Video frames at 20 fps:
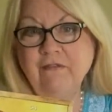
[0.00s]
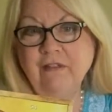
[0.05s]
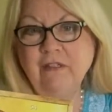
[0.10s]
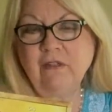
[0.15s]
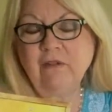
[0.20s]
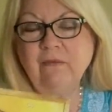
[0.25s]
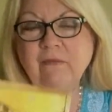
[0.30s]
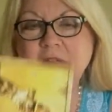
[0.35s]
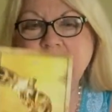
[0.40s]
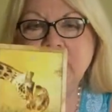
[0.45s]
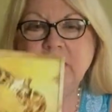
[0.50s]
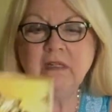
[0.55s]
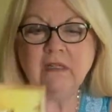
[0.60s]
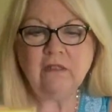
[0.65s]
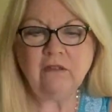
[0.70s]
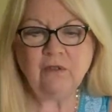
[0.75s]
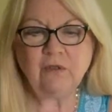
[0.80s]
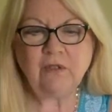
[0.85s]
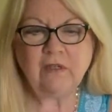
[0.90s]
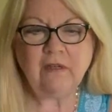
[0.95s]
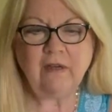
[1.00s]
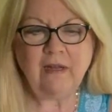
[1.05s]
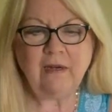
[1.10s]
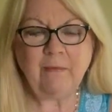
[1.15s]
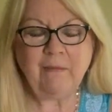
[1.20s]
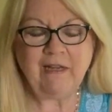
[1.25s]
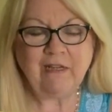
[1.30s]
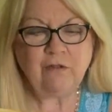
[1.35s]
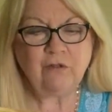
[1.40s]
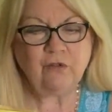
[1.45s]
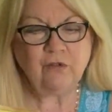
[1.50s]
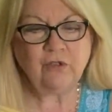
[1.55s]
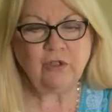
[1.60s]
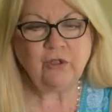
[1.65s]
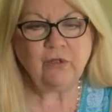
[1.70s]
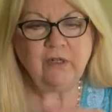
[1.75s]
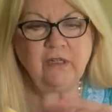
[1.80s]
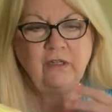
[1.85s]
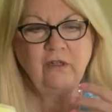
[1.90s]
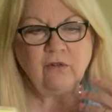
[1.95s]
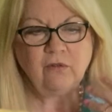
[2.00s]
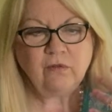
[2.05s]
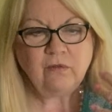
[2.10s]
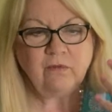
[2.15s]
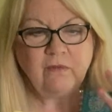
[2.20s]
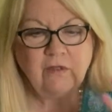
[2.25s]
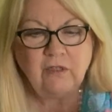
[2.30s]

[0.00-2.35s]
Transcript: So there's a lot about nurturing your,